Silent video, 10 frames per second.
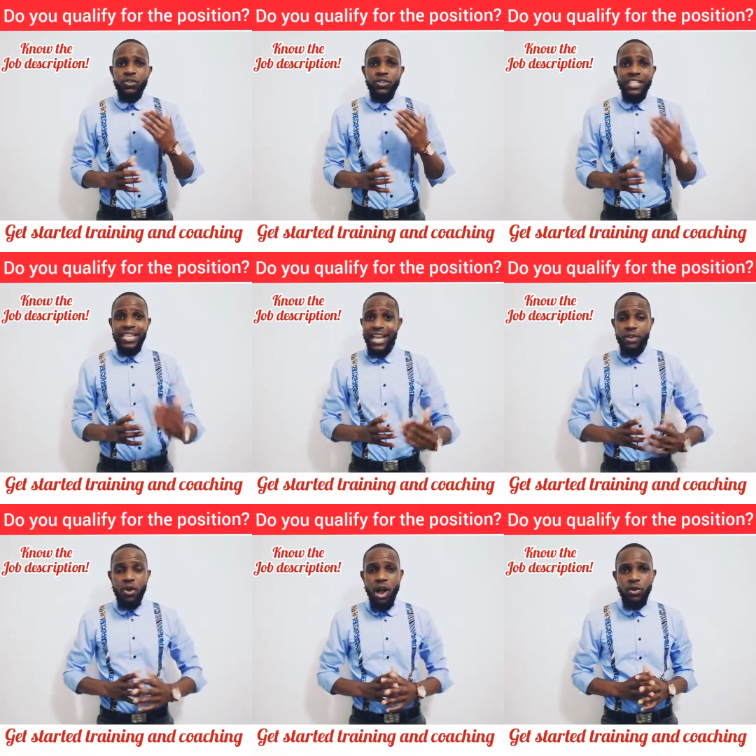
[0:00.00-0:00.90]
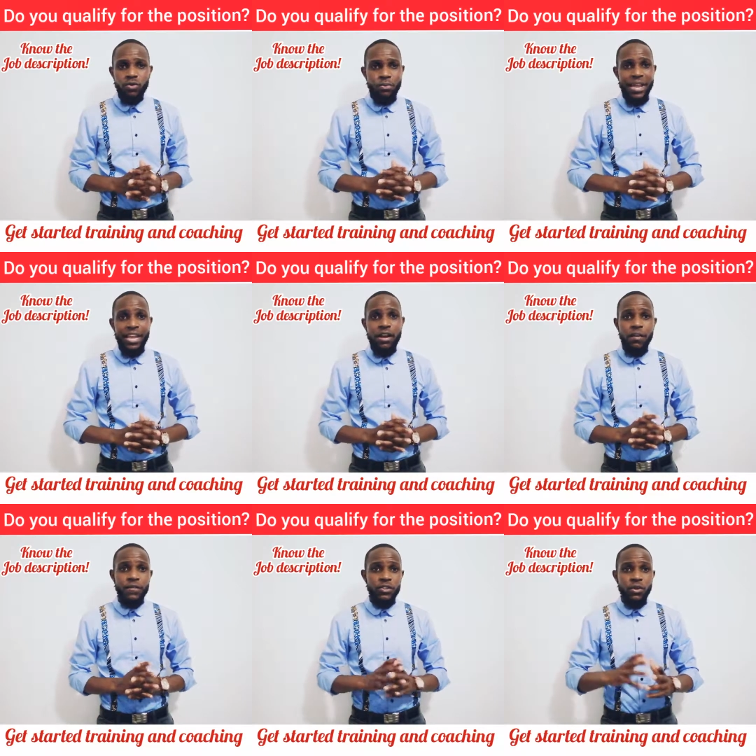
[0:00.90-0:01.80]
say, I know how to make
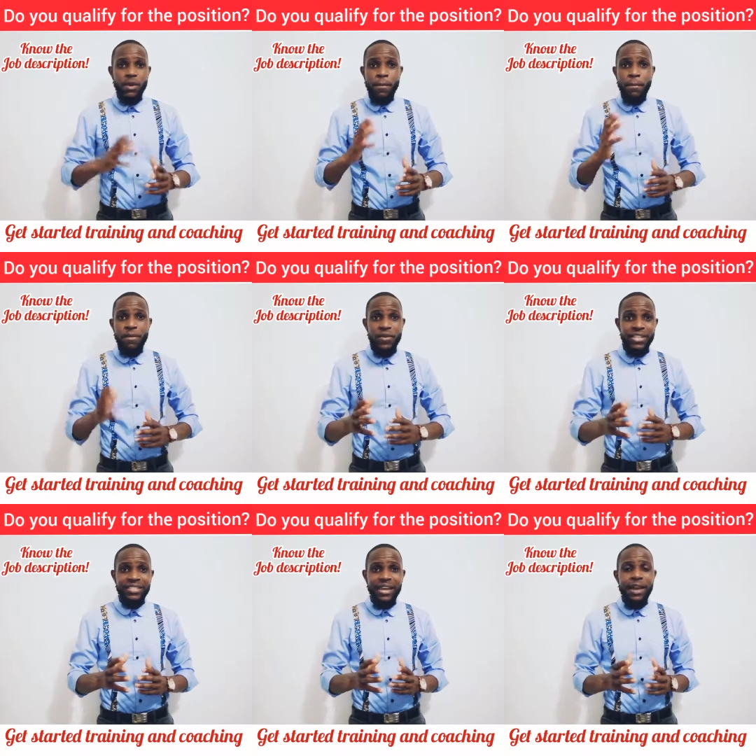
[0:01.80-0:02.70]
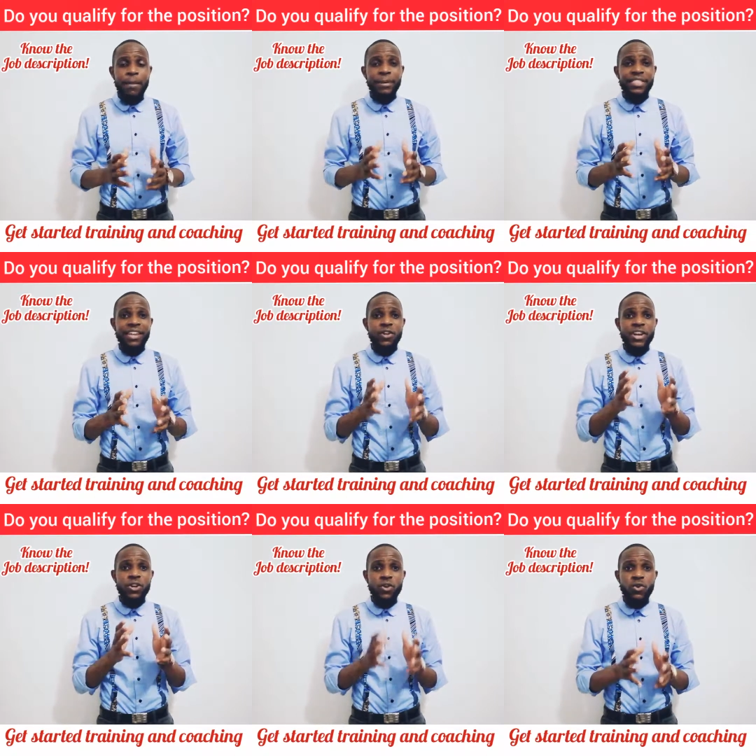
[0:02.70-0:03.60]
coffee, so I'm a barista. But they're
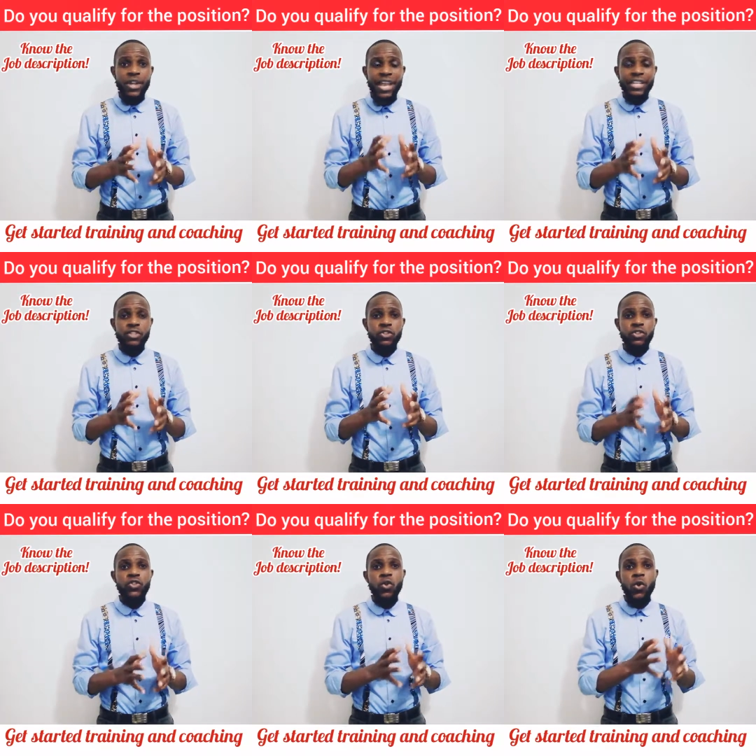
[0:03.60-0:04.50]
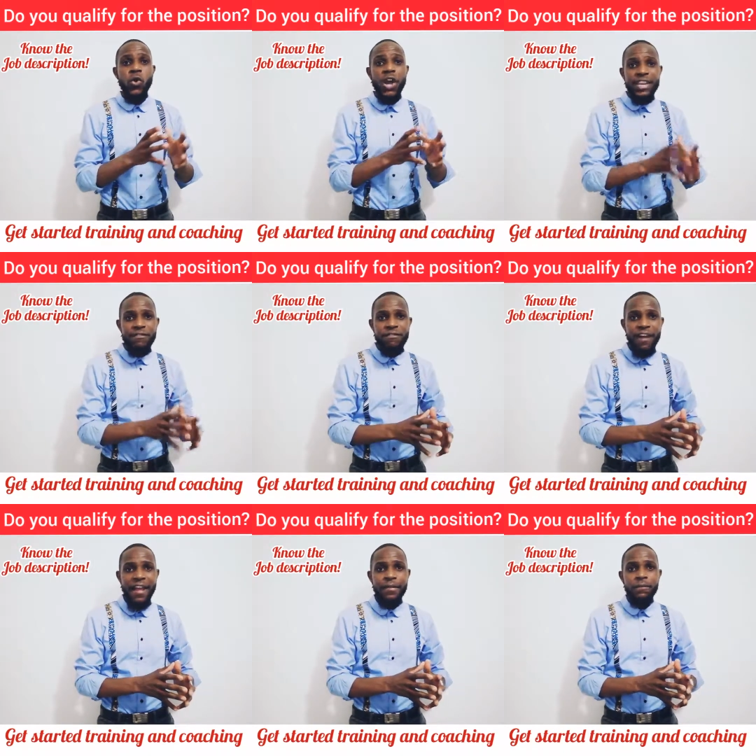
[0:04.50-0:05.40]
gonna look at, do you
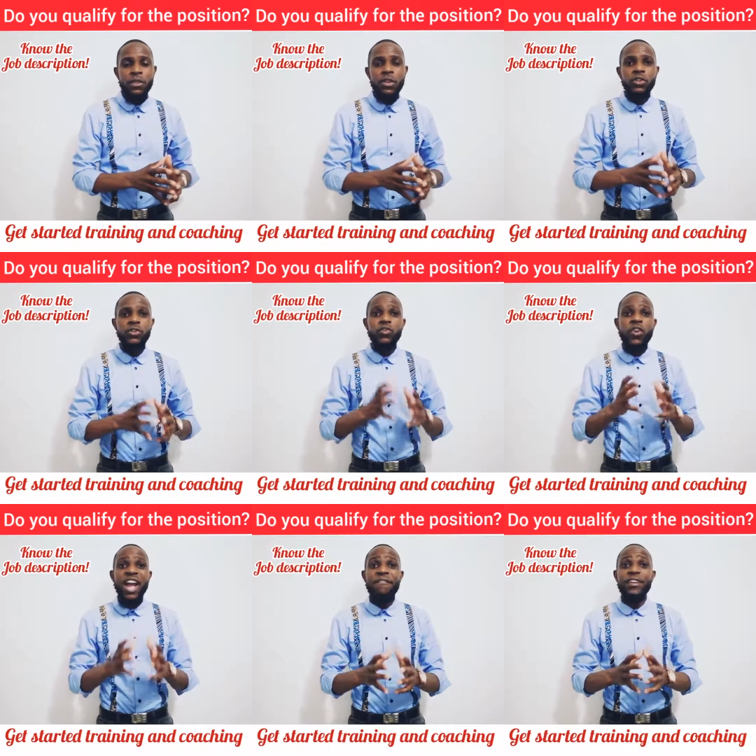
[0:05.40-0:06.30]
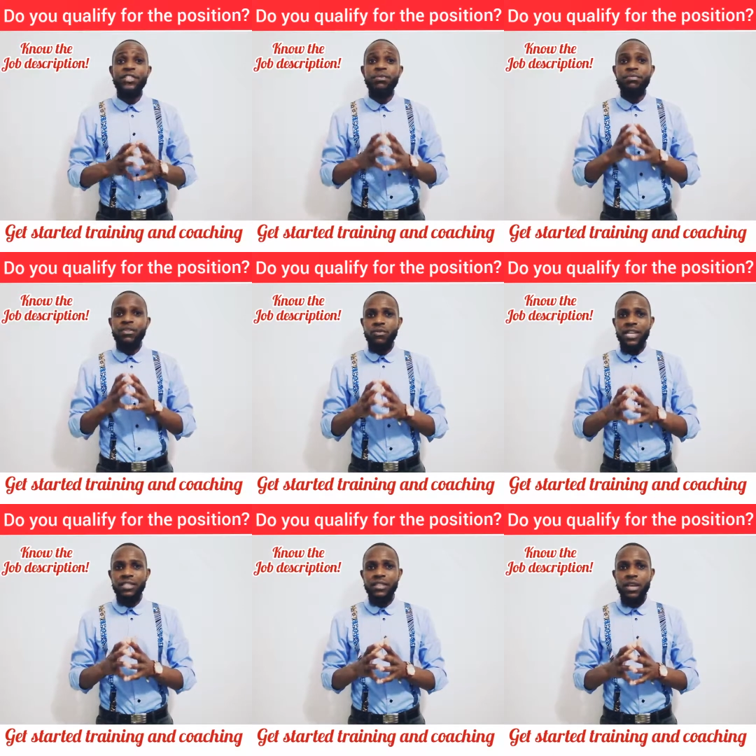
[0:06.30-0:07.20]
qualify? Do you have
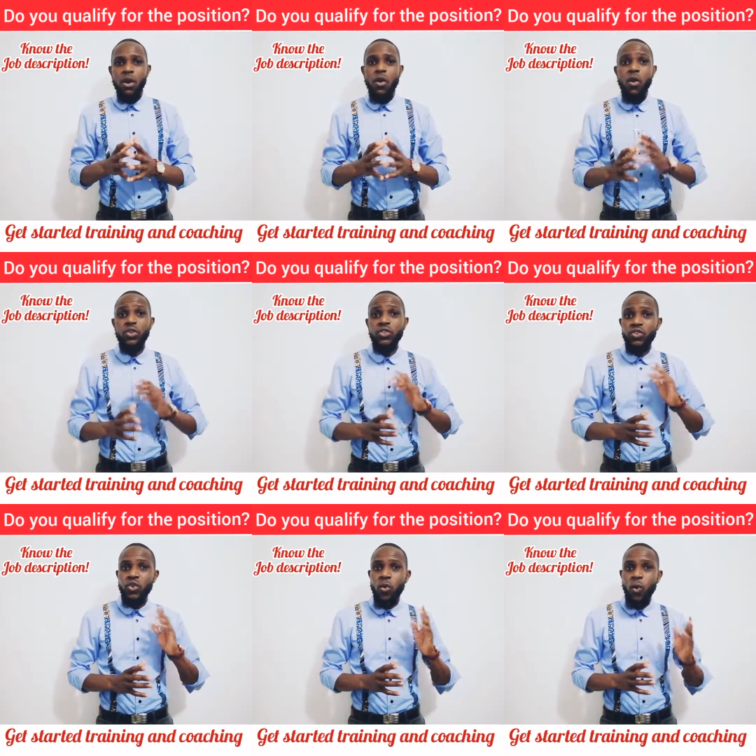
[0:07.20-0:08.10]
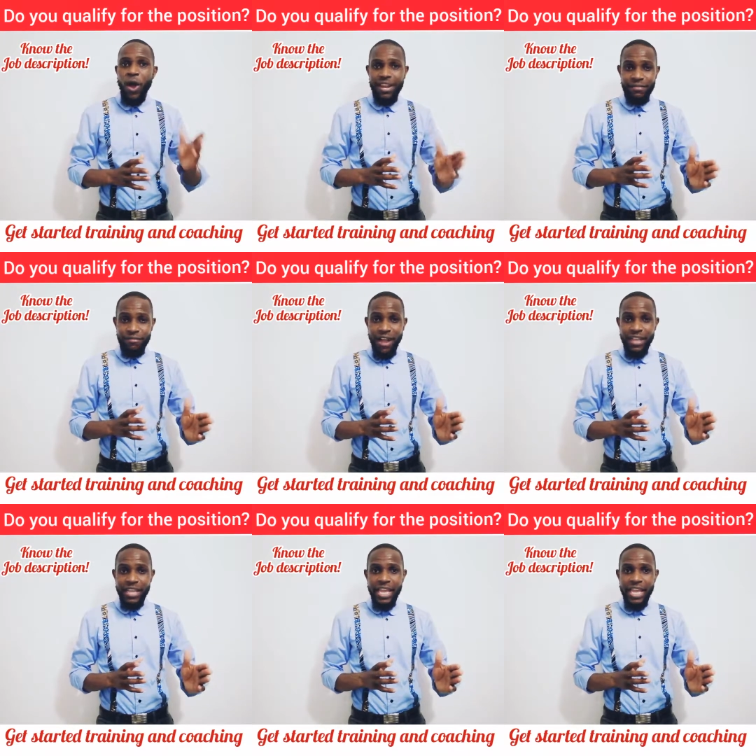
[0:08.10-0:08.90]
experience? Or do you qualify?